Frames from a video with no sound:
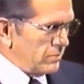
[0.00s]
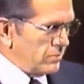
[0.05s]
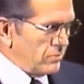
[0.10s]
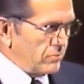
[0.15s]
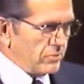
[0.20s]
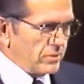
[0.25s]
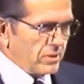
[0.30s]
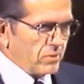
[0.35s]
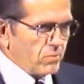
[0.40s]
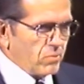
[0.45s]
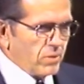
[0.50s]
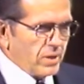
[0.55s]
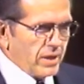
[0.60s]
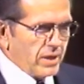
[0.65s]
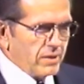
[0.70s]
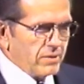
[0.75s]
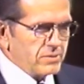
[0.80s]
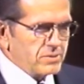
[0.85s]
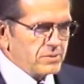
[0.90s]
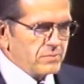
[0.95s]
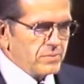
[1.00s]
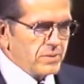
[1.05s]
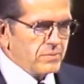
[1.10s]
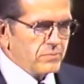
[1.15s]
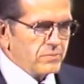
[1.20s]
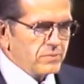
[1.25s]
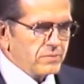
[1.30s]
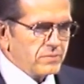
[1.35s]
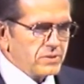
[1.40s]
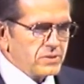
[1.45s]
who requires a
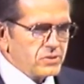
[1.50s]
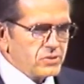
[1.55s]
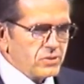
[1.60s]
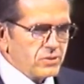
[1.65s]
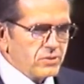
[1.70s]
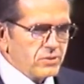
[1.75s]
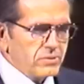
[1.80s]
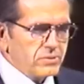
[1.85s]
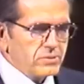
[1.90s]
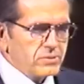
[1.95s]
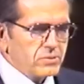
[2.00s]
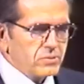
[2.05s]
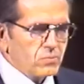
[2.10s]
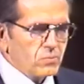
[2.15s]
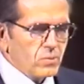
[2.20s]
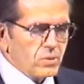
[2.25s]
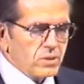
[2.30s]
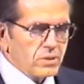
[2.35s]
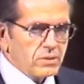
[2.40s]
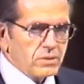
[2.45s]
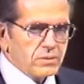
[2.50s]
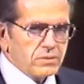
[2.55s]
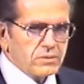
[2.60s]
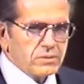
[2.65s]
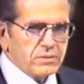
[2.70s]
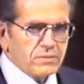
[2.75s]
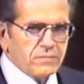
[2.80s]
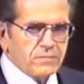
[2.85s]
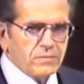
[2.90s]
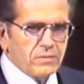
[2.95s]
member of the church to work
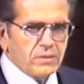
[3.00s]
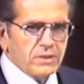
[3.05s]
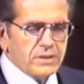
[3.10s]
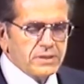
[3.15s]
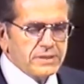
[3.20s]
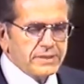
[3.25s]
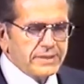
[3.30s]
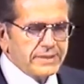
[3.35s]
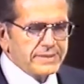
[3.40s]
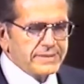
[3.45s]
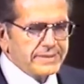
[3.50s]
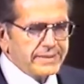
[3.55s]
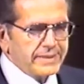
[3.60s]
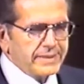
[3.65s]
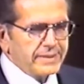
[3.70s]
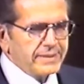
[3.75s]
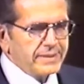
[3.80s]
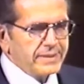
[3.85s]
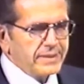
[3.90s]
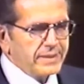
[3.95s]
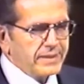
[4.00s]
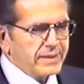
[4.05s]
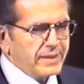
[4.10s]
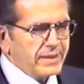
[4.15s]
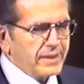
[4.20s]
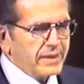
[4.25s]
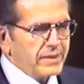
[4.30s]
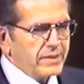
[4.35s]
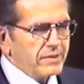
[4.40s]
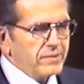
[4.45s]
to the fullest extent he
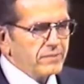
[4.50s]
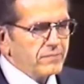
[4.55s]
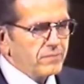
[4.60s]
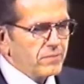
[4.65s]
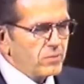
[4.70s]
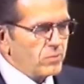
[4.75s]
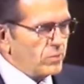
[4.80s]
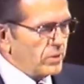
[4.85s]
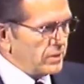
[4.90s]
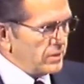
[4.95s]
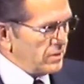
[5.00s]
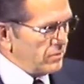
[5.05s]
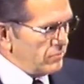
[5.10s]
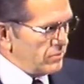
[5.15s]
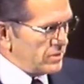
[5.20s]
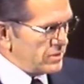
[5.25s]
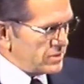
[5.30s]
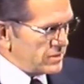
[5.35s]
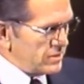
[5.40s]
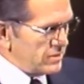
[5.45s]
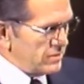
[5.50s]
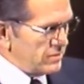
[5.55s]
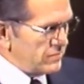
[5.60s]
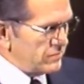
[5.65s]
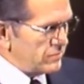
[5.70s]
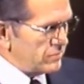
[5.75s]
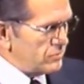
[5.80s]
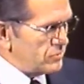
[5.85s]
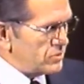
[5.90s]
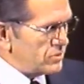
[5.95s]
can for what he
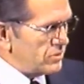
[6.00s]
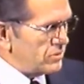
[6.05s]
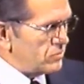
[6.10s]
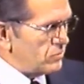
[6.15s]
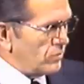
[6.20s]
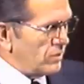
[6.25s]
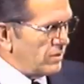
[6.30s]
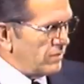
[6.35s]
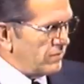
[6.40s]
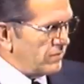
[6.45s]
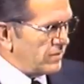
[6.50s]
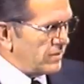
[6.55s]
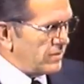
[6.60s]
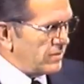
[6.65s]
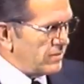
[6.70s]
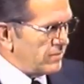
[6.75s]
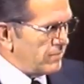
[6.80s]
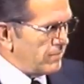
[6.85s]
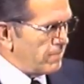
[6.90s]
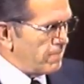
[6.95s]
receives from church welfare.